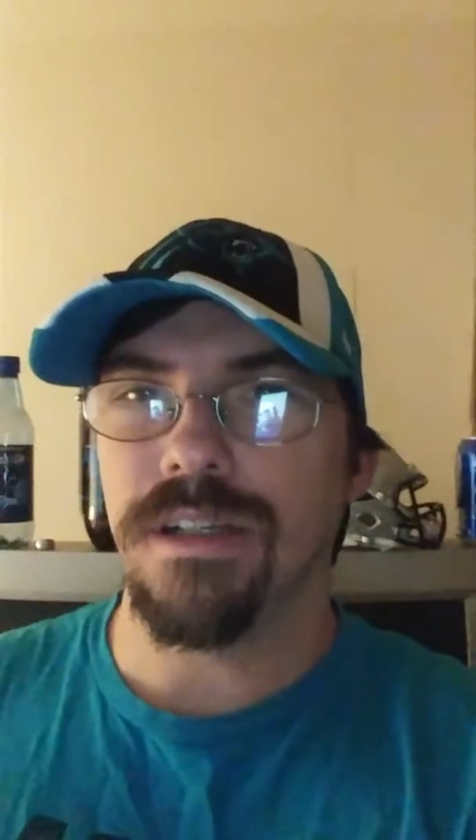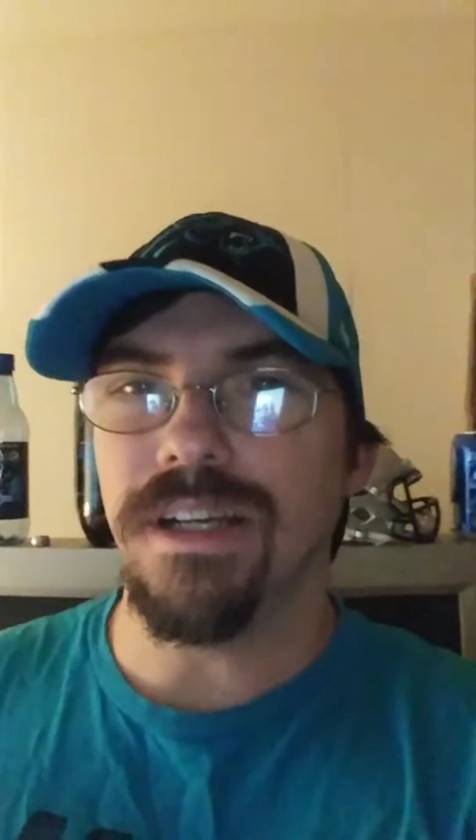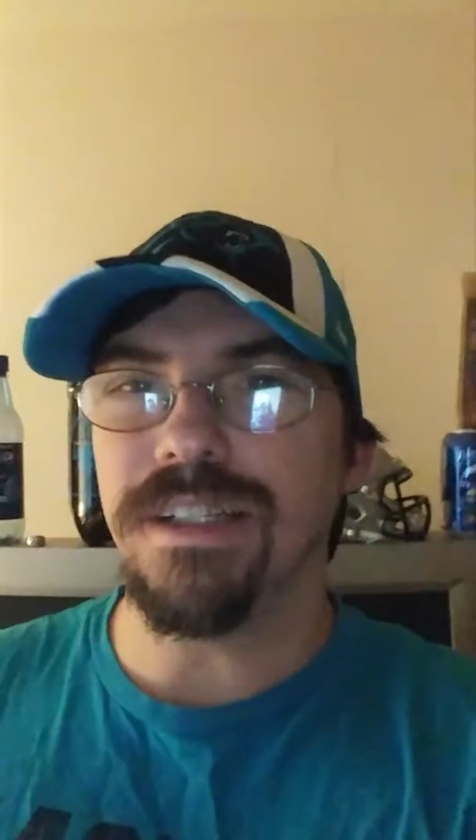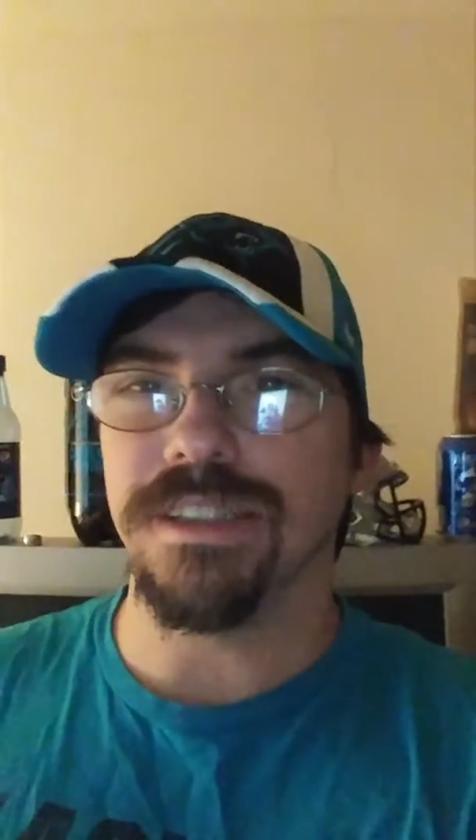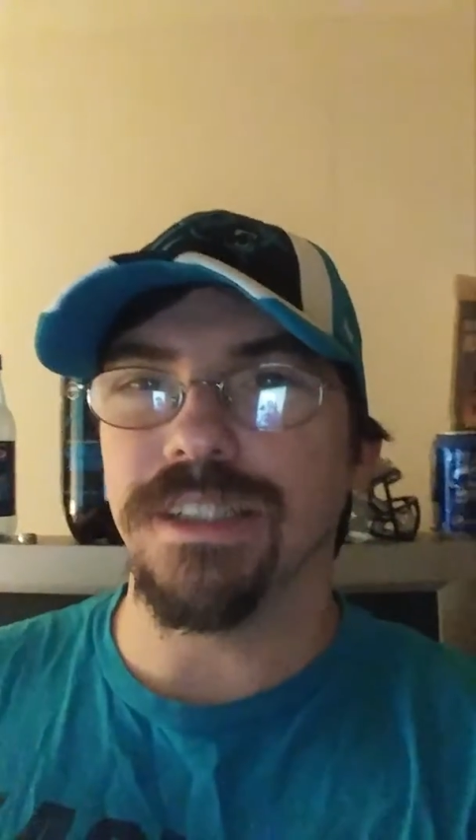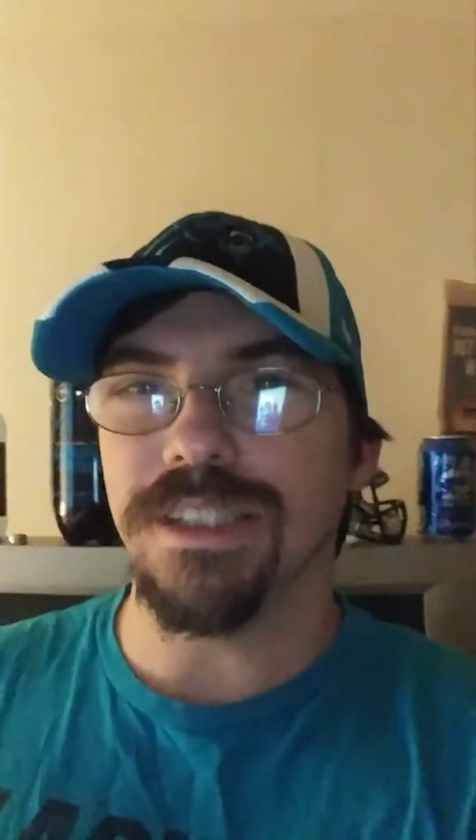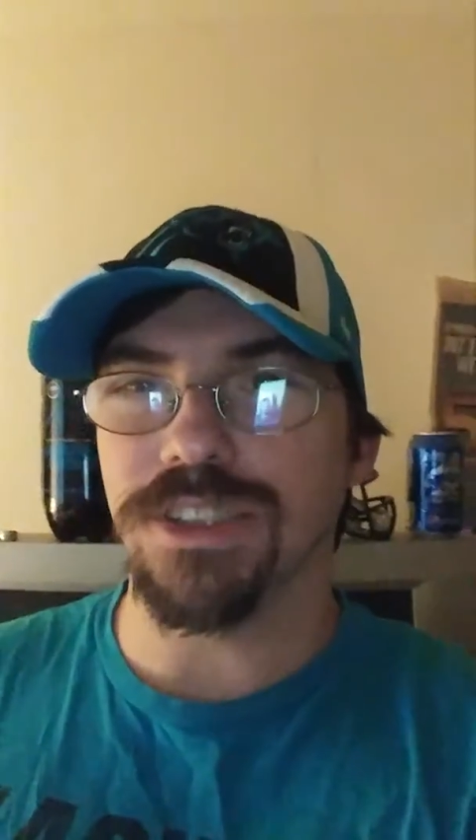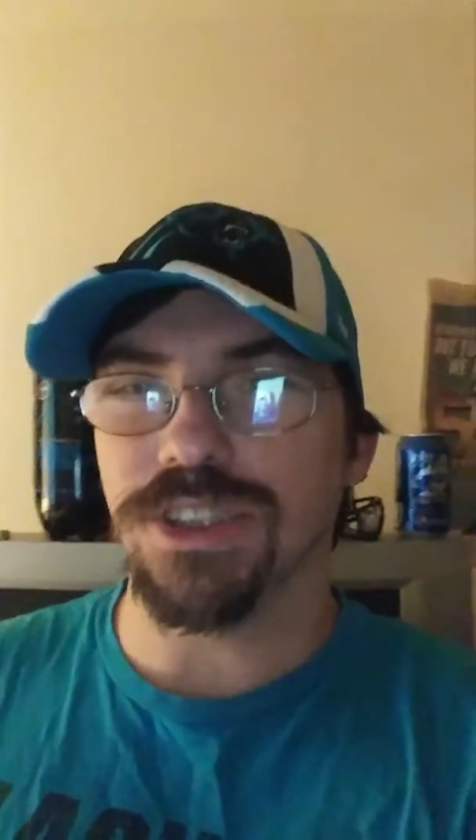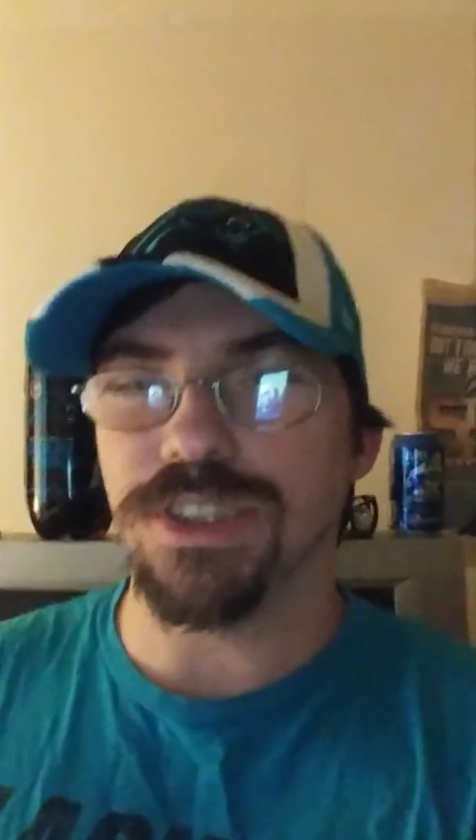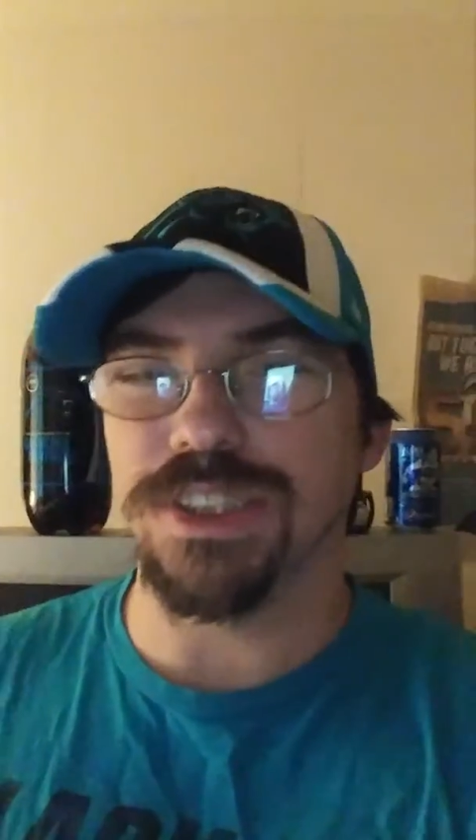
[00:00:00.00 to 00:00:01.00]
Hey
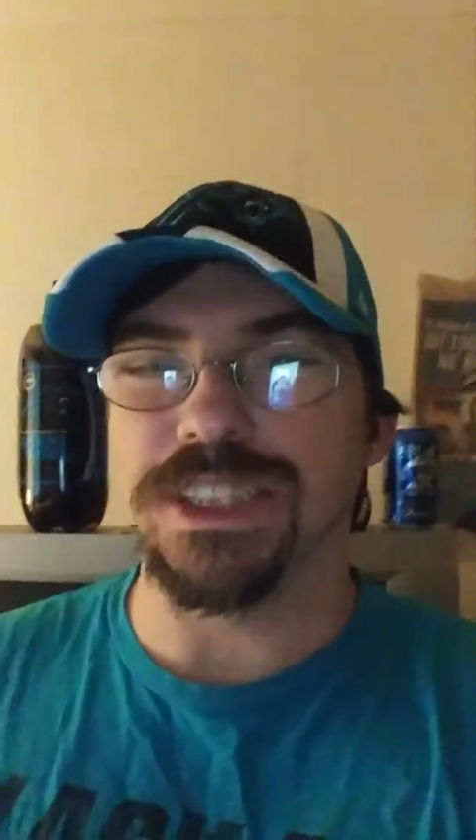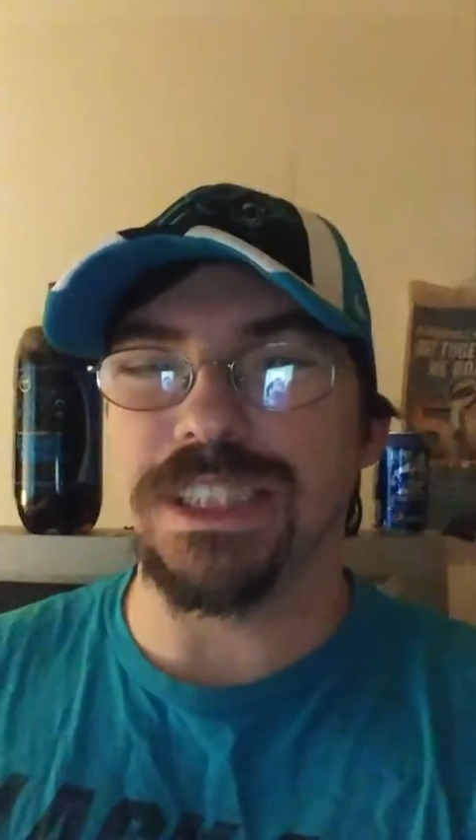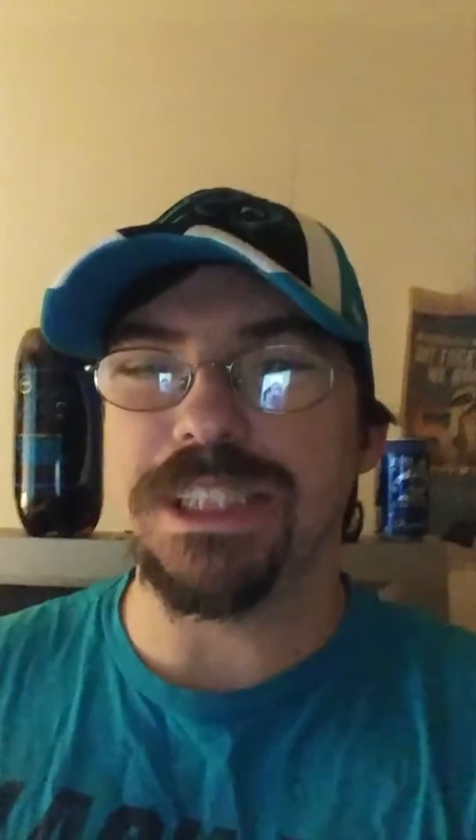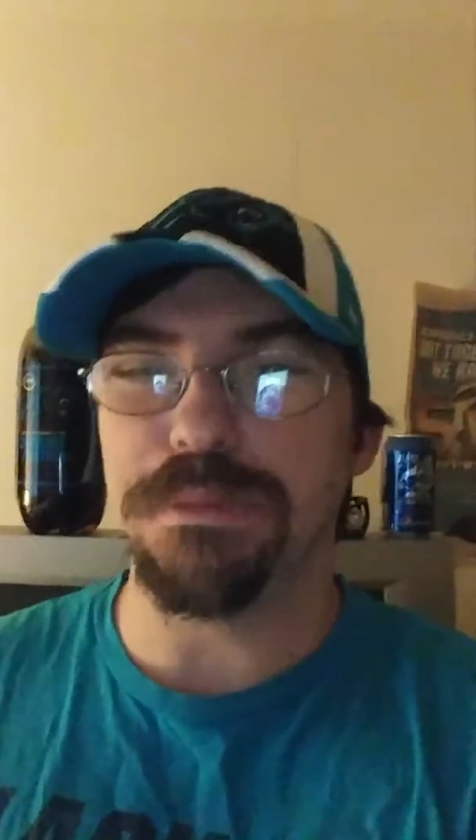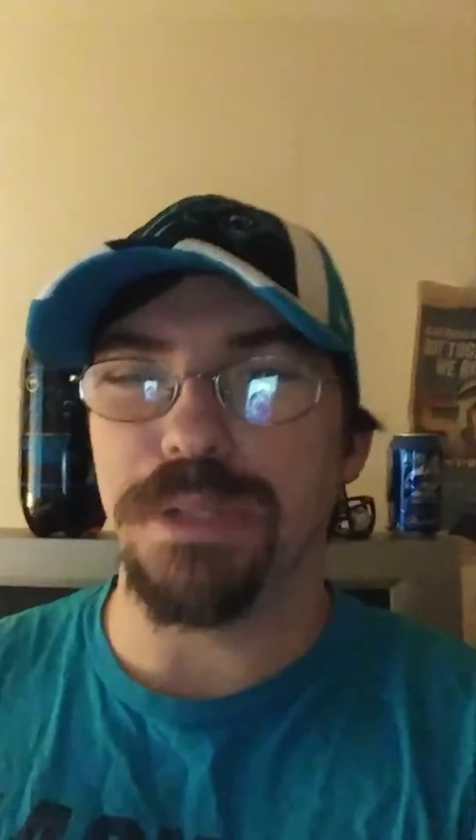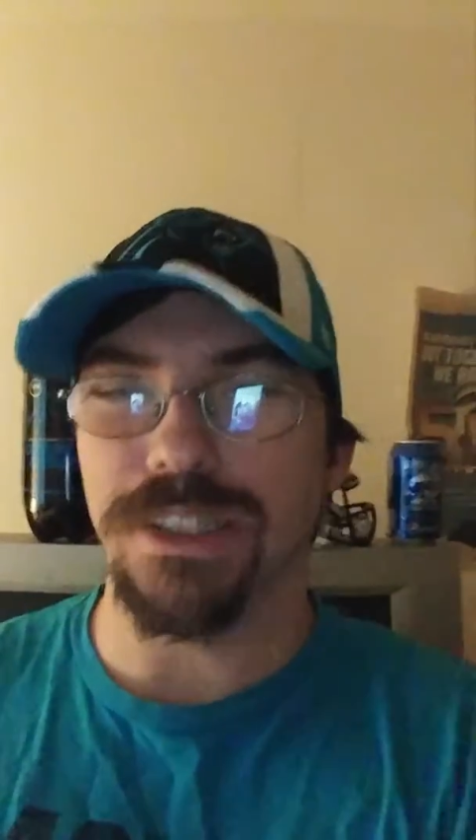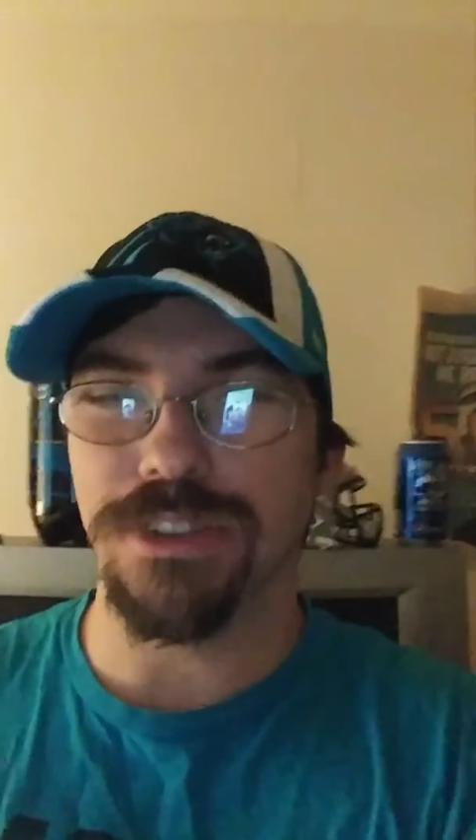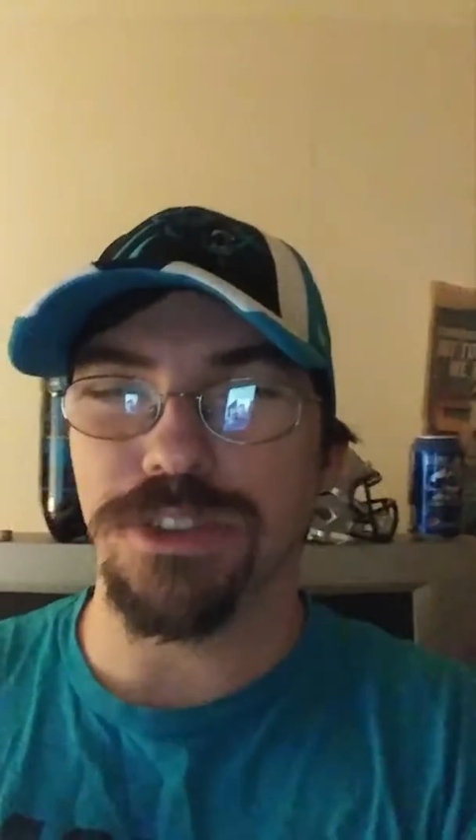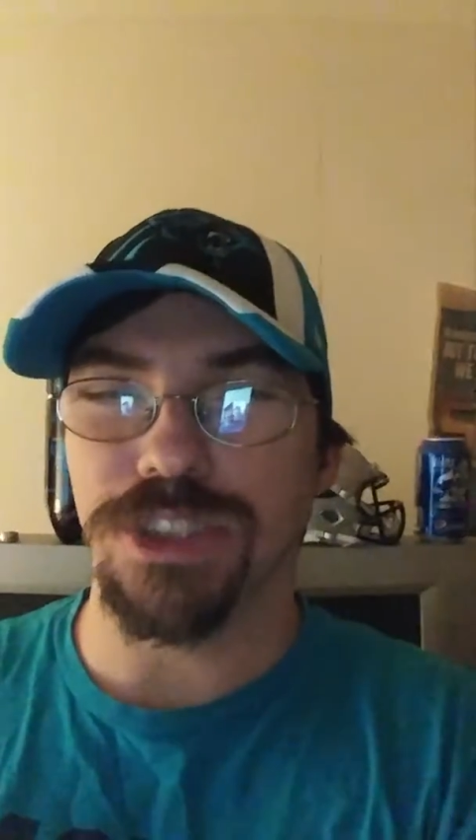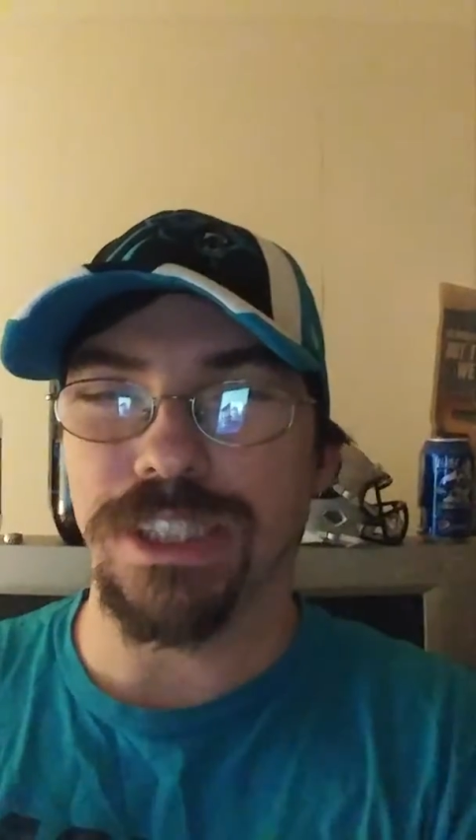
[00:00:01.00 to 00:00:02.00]
guys, this is the Keep
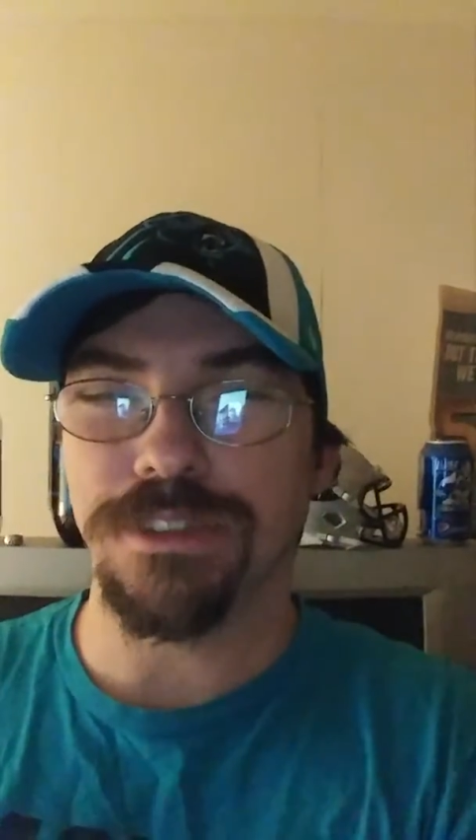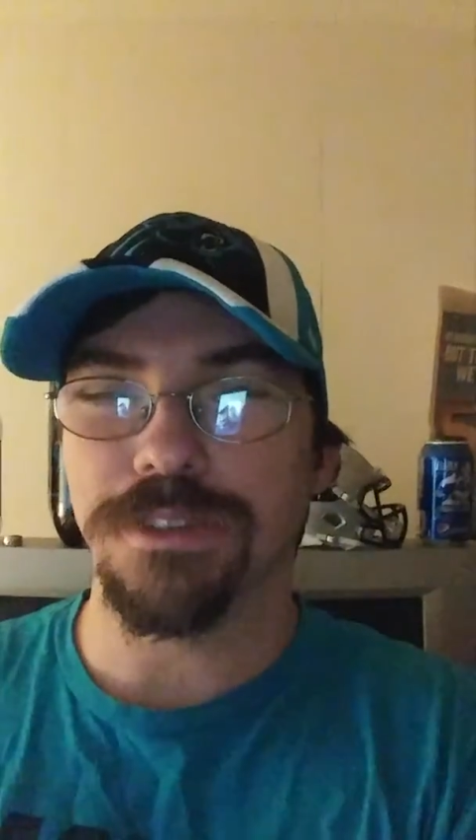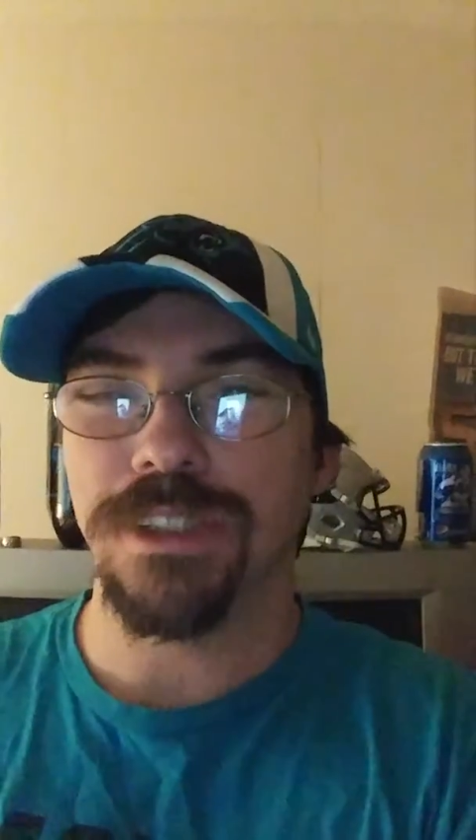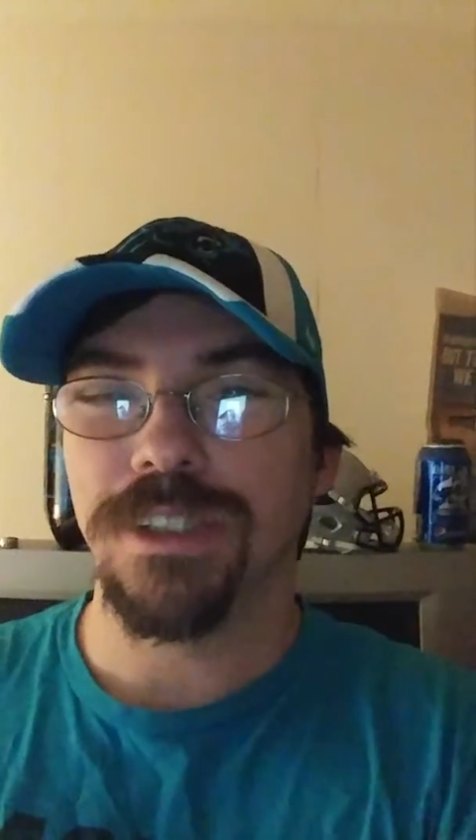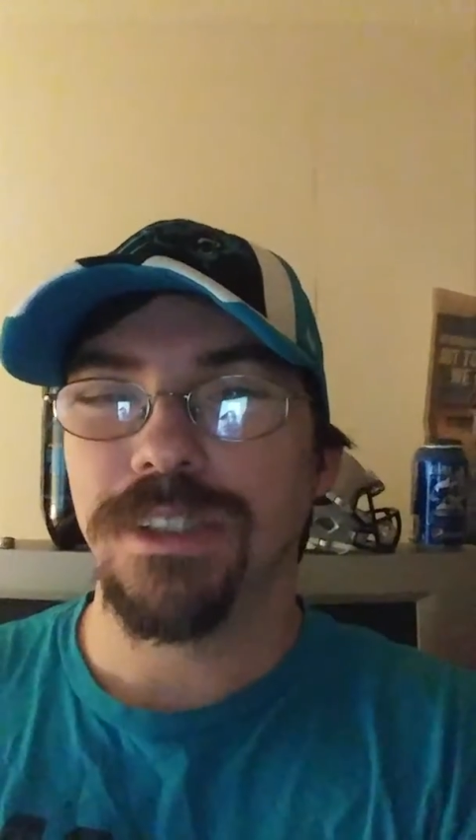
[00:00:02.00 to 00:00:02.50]
Pounding channel.